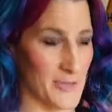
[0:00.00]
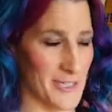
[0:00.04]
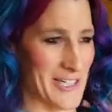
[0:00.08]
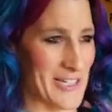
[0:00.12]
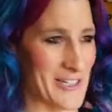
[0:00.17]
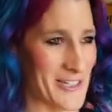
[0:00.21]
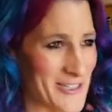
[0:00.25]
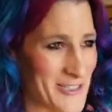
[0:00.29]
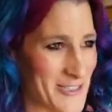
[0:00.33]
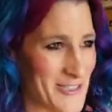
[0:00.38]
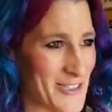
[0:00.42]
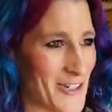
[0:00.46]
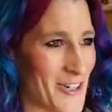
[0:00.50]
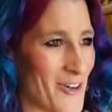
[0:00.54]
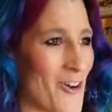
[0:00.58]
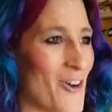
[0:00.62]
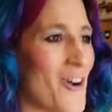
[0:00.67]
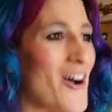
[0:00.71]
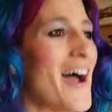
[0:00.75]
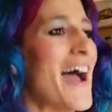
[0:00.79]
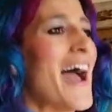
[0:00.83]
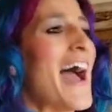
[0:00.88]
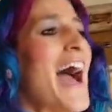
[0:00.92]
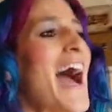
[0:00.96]
3 years
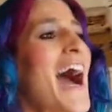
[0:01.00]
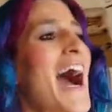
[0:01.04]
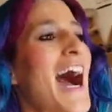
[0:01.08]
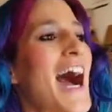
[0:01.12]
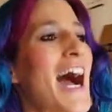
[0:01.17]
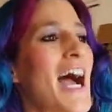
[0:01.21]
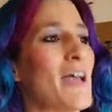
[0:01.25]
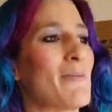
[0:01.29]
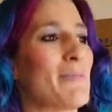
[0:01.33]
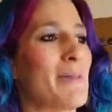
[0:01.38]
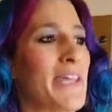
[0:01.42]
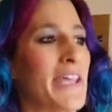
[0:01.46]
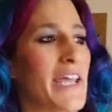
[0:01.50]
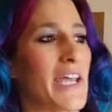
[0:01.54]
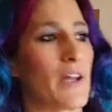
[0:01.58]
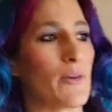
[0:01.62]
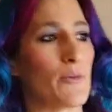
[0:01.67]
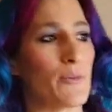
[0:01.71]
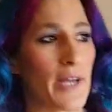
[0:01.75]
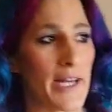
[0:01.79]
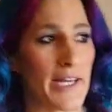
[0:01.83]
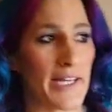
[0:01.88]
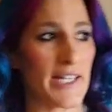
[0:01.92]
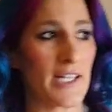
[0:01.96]
ago, I
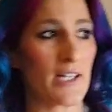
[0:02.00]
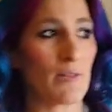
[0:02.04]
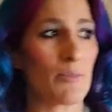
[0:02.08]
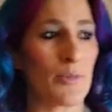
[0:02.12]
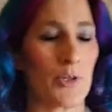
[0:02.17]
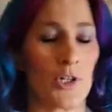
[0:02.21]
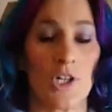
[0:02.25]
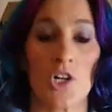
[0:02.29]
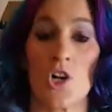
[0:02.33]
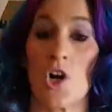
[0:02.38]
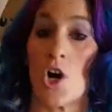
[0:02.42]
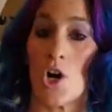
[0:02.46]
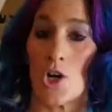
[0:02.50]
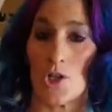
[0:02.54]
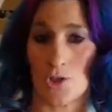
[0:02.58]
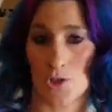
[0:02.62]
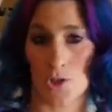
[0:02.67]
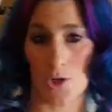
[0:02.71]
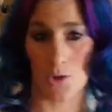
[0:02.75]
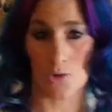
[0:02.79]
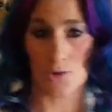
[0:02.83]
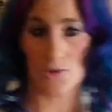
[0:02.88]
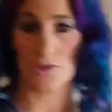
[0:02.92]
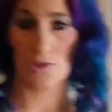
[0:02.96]
began writing a book
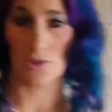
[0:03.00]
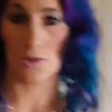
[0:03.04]
called No